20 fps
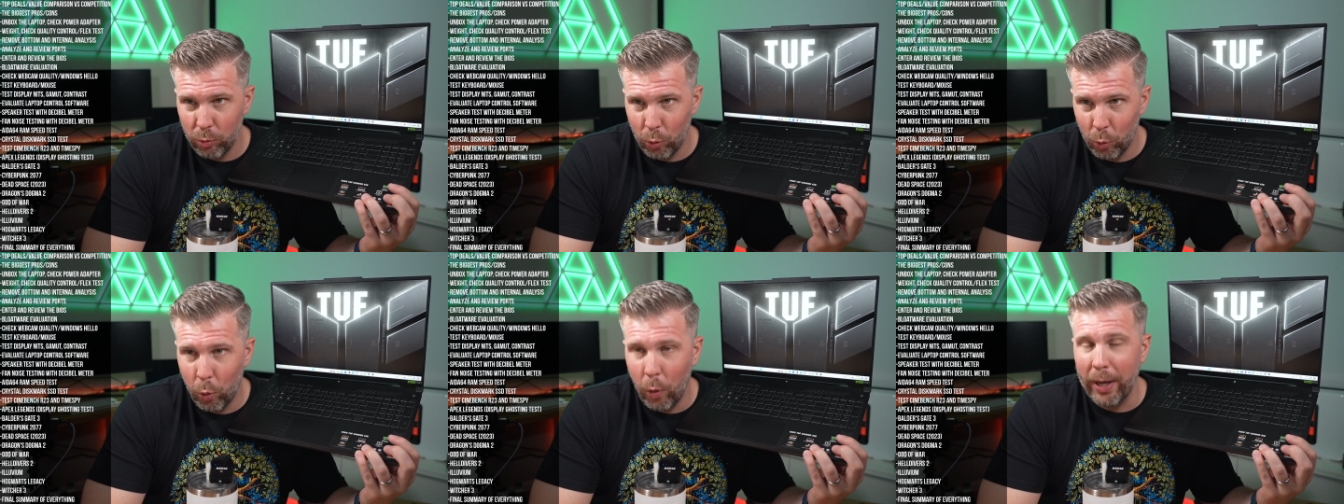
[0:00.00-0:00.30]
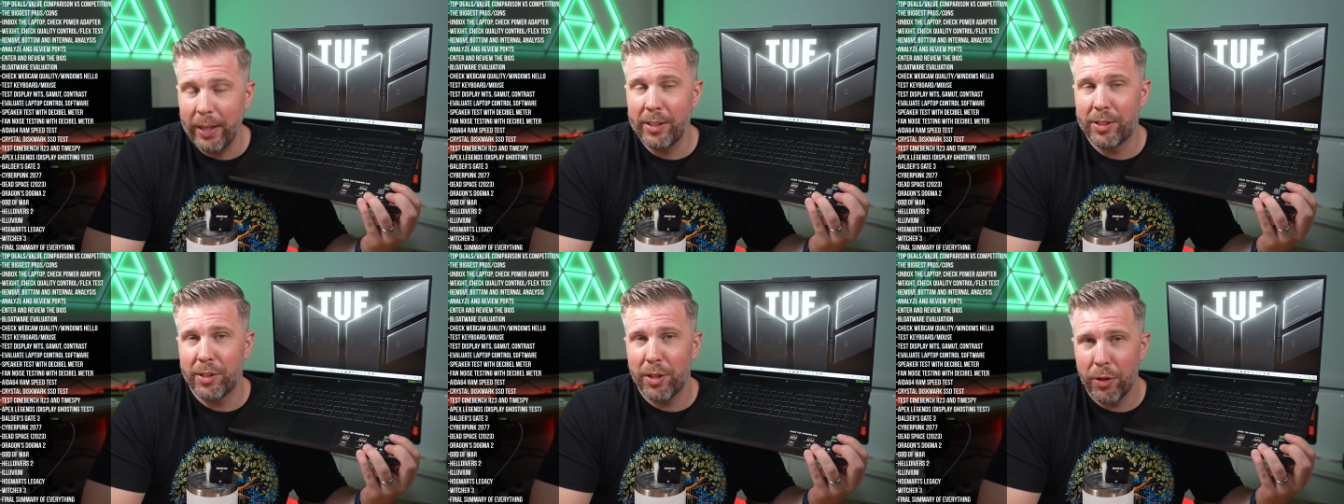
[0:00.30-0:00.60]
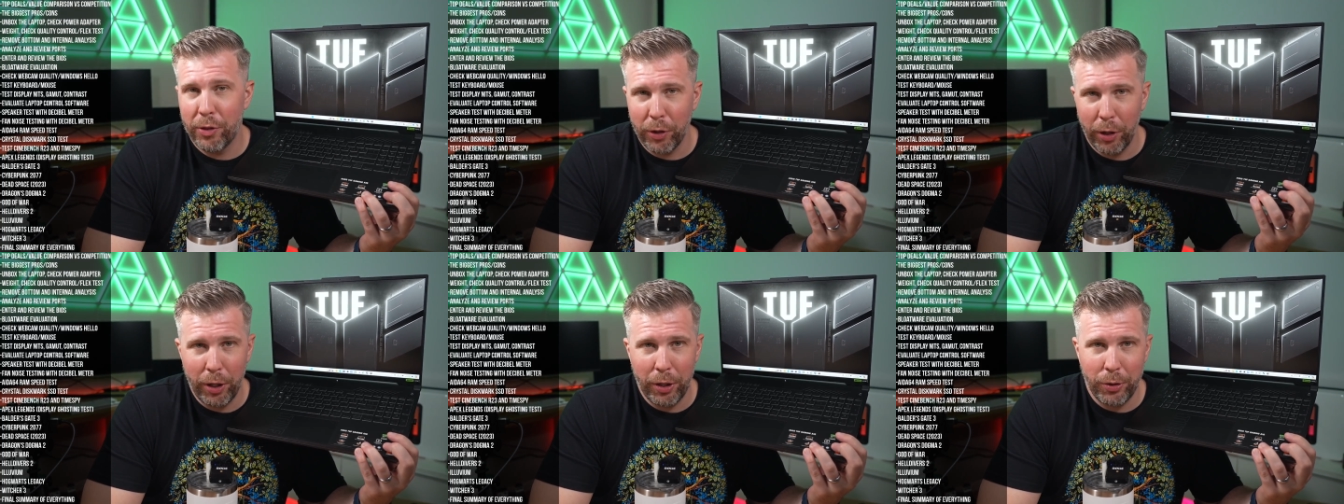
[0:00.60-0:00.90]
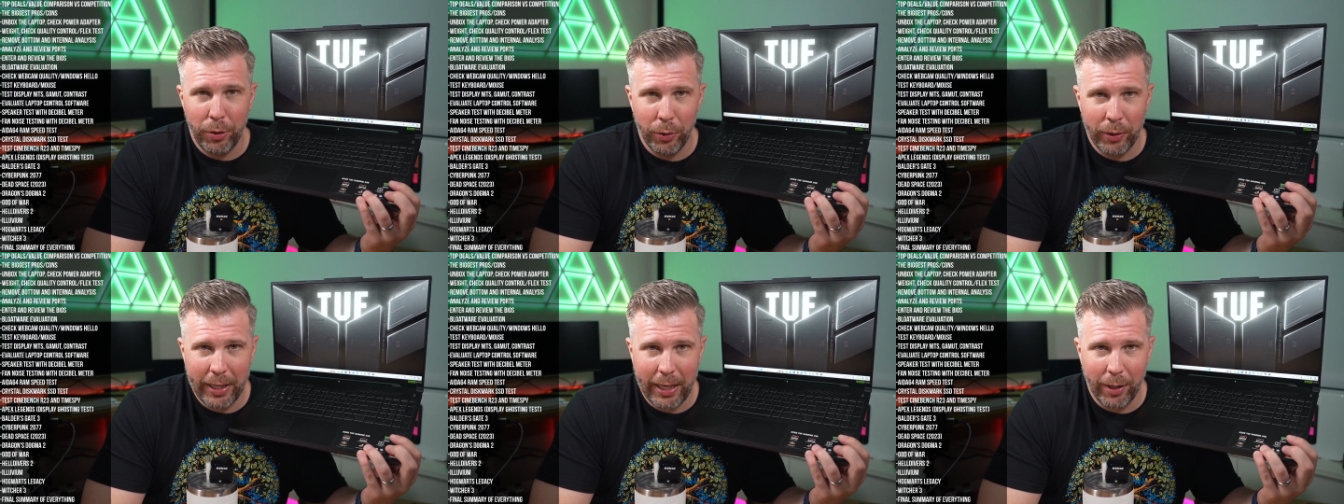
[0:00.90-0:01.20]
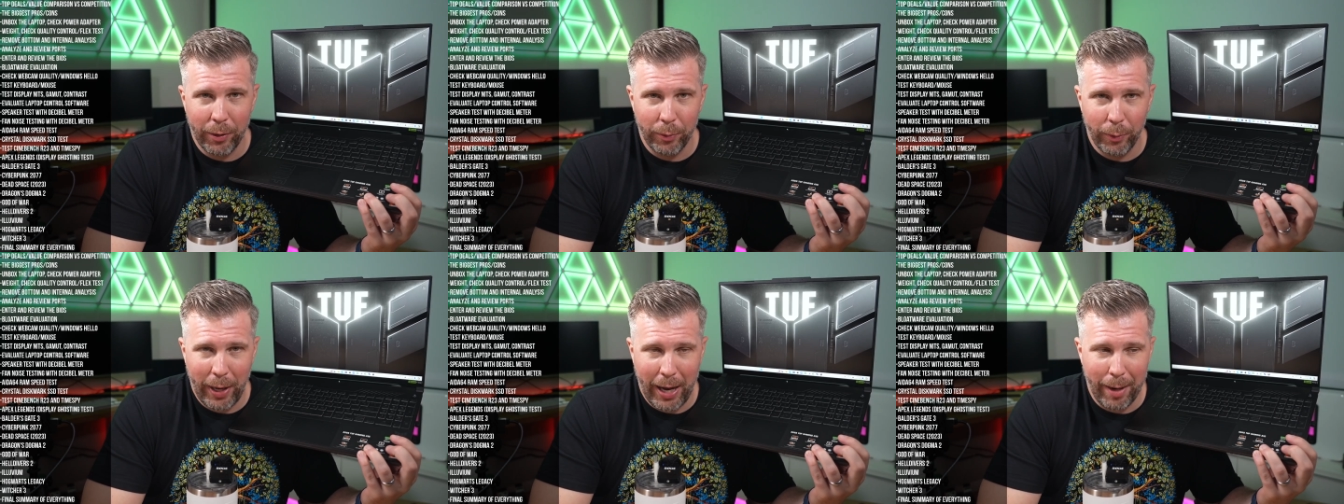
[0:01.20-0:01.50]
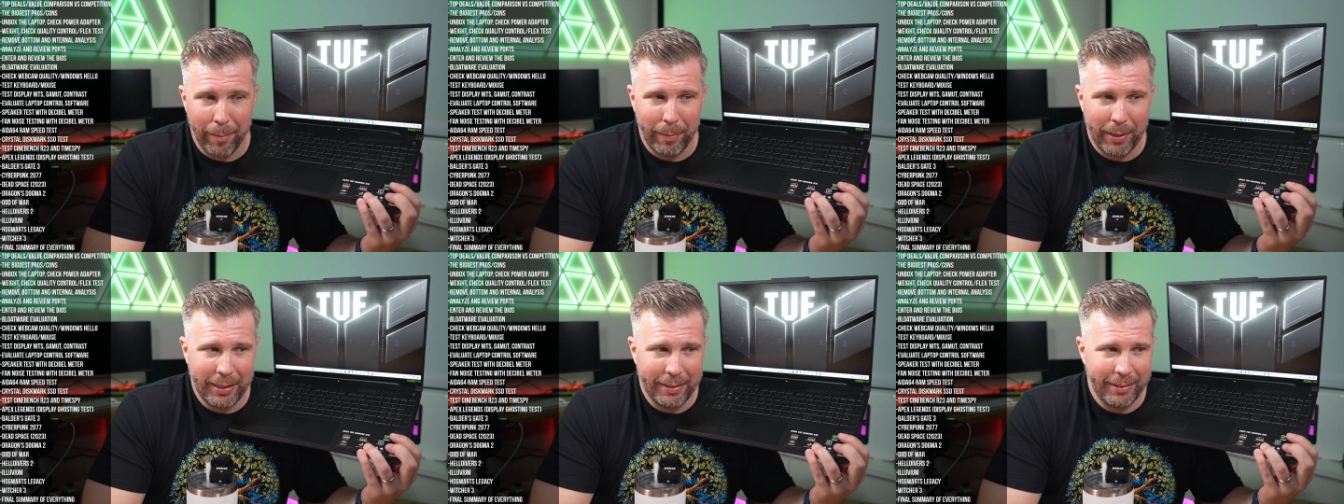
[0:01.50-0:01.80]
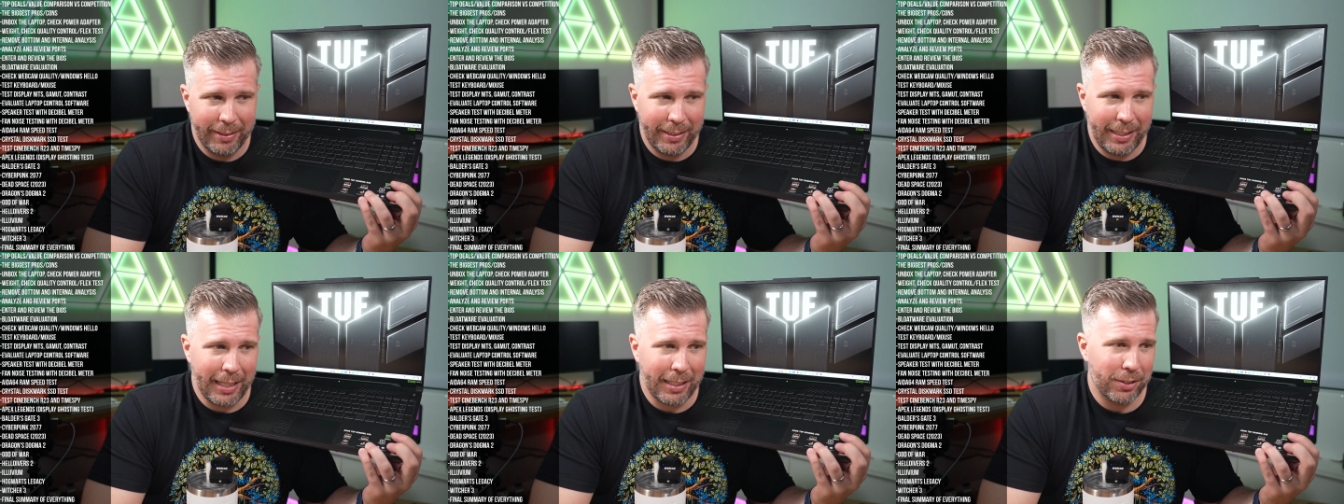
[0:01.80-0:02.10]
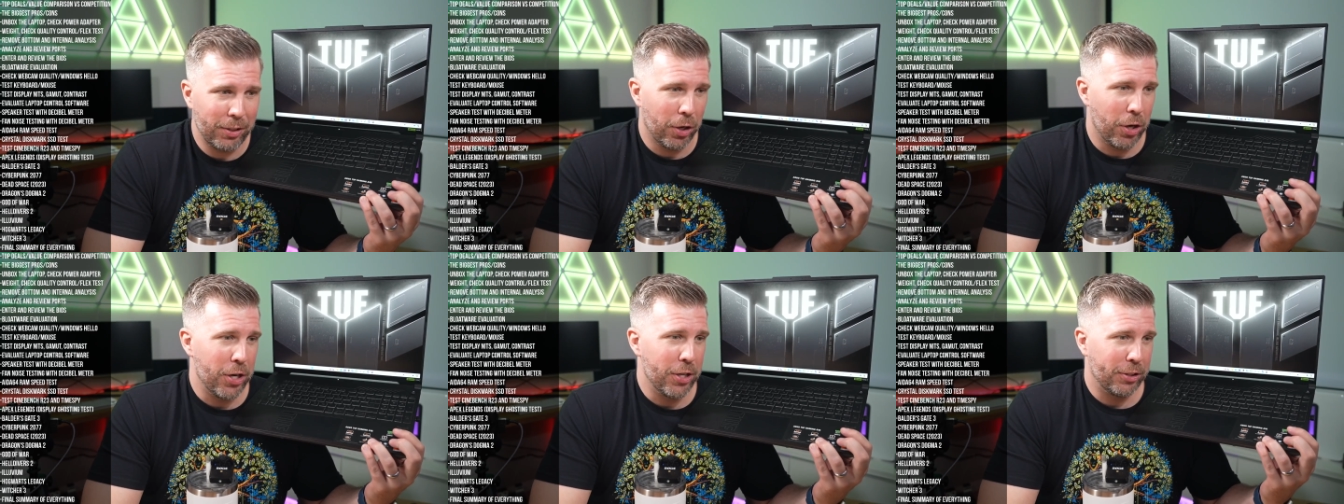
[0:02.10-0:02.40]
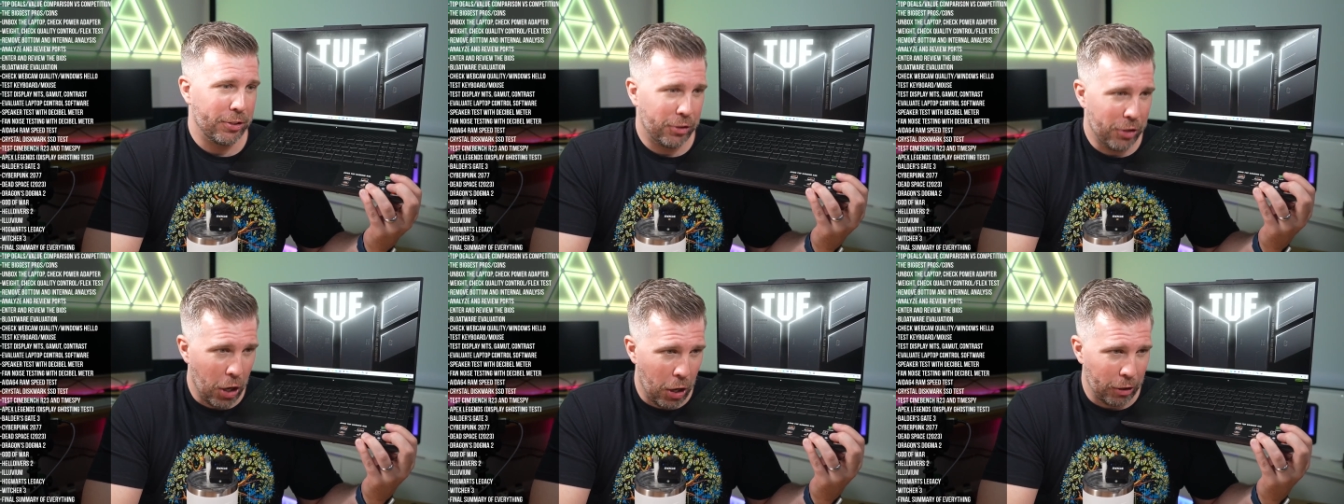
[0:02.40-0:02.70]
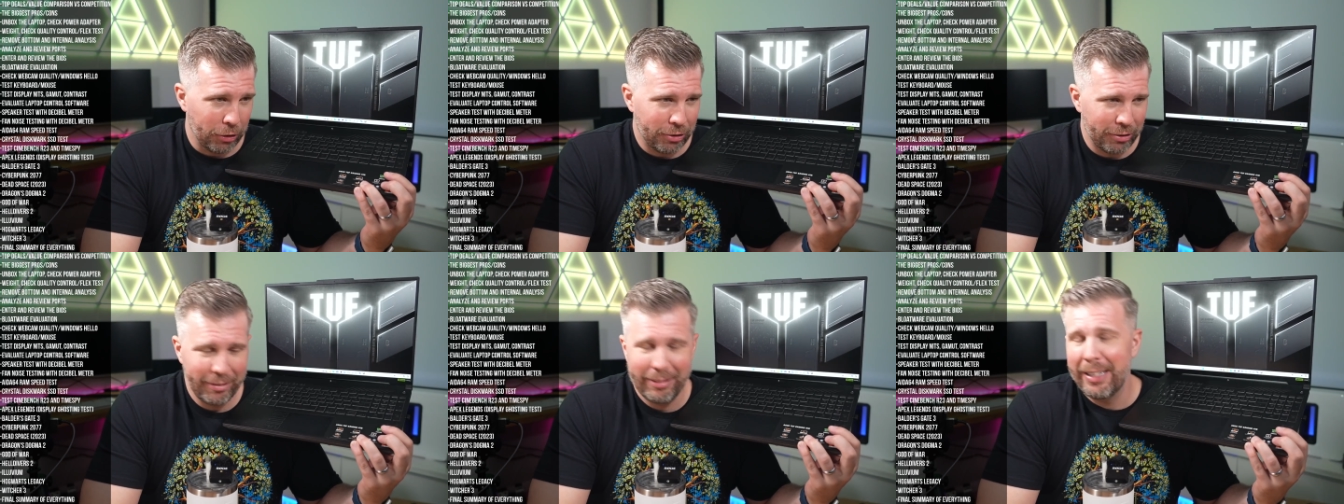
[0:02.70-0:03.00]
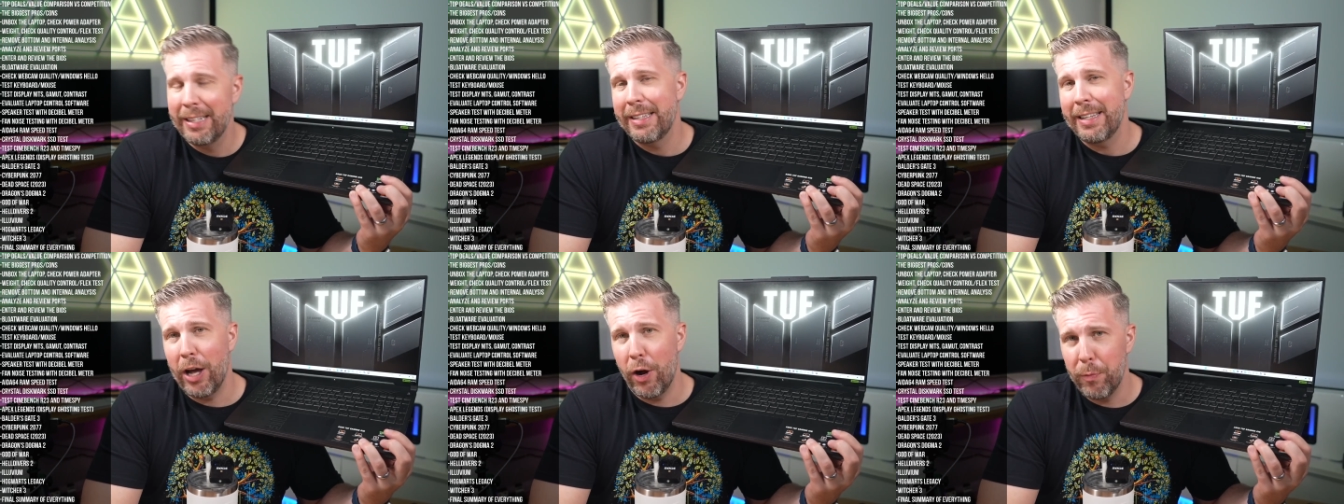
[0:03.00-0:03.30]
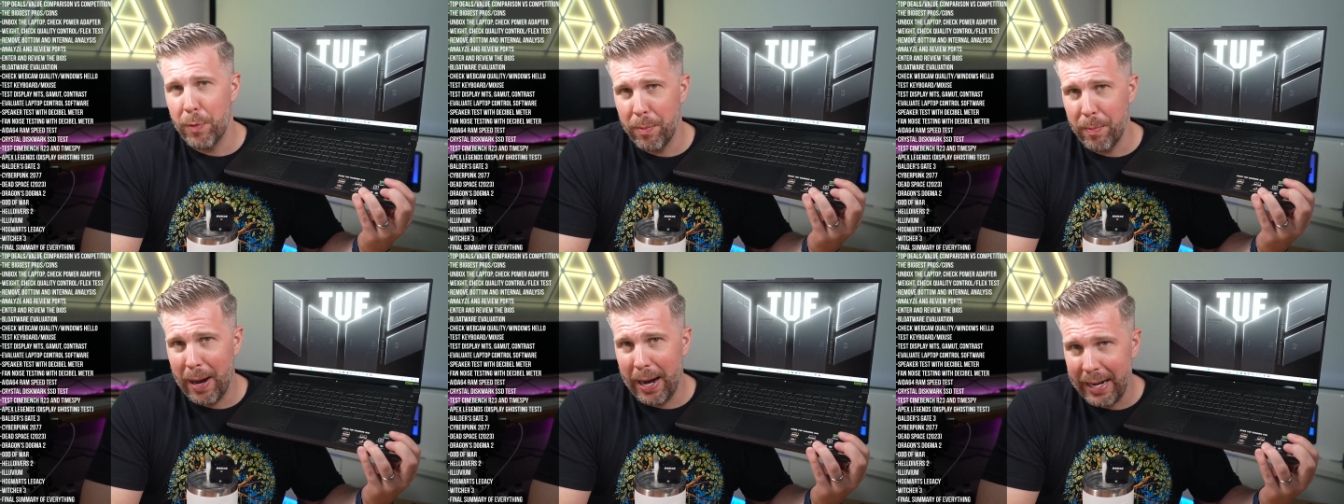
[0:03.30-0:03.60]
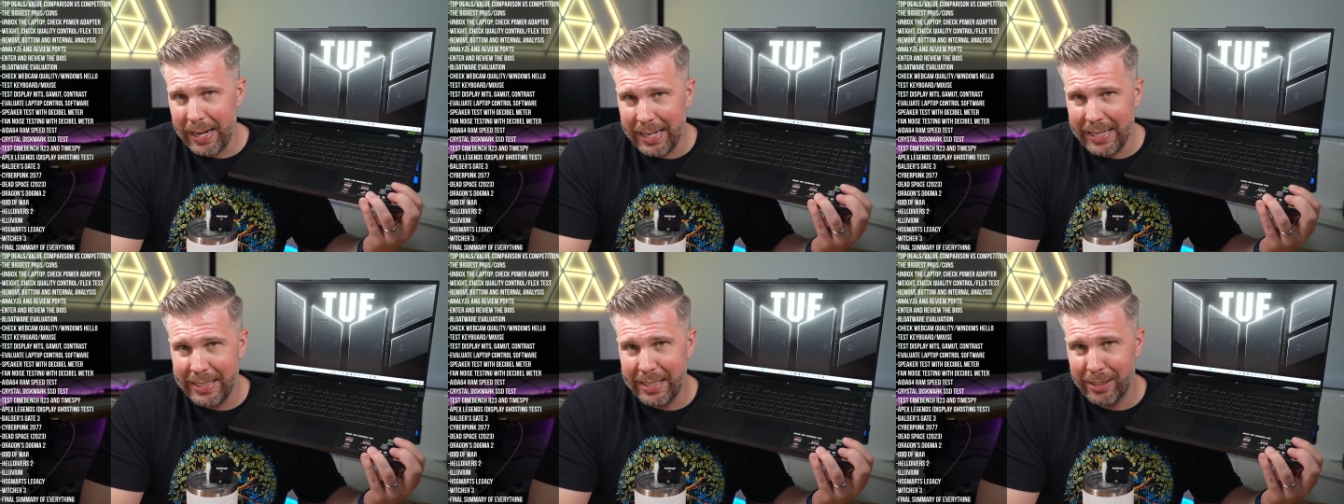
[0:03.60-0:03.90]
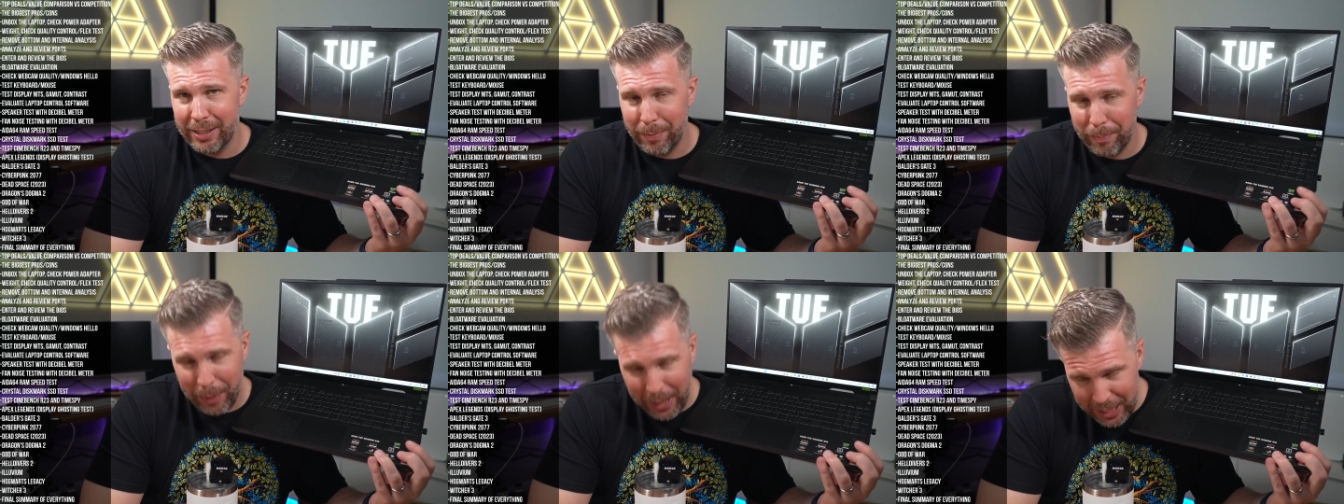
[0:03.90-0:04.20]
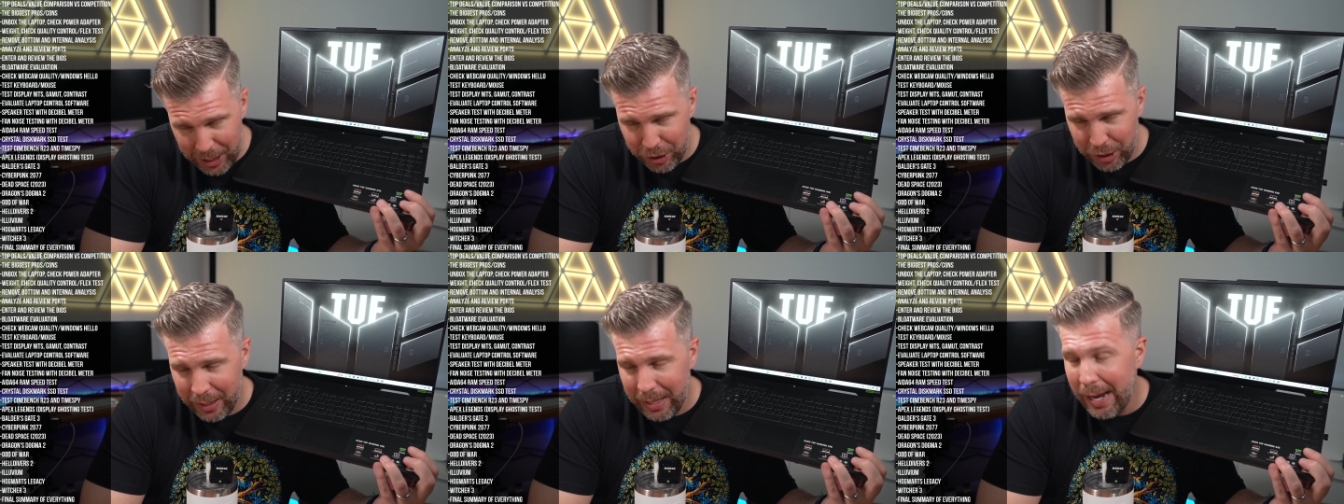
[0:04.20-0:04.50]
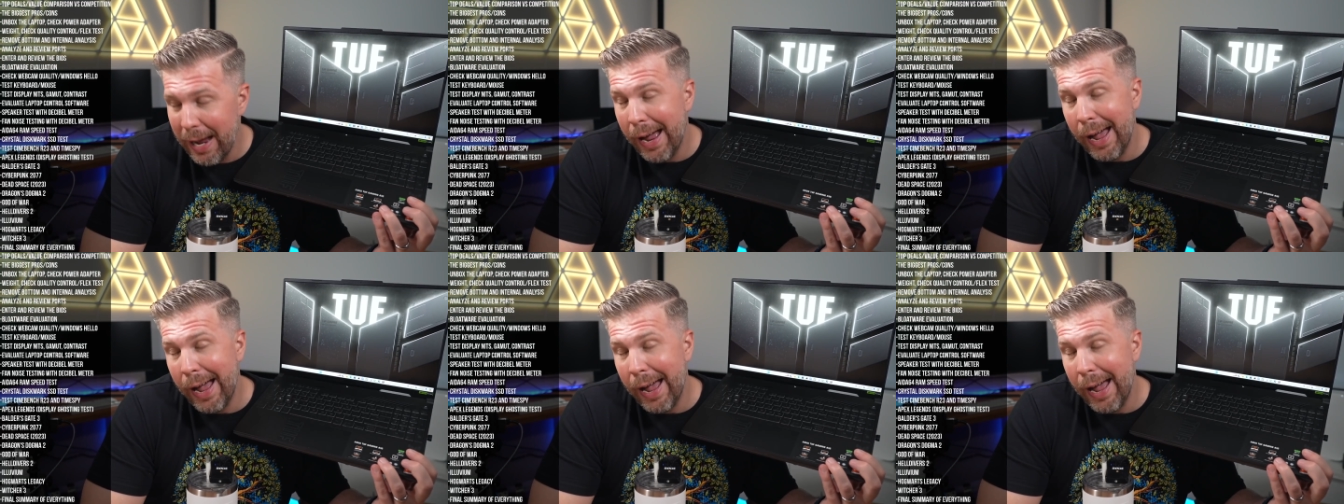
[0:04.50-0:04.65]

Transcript: once the 32 gig RAM sticks are installed. That would be my anticipation.